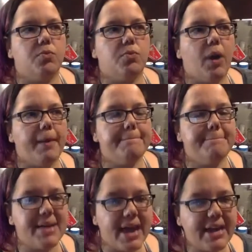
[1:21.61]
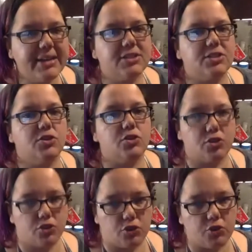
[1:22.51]
what makes your
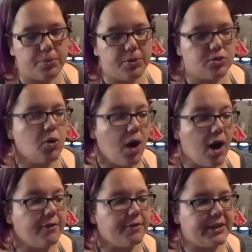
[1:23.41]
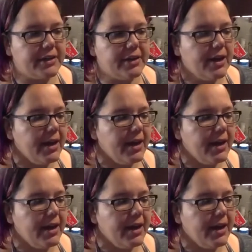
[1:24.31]
soup so often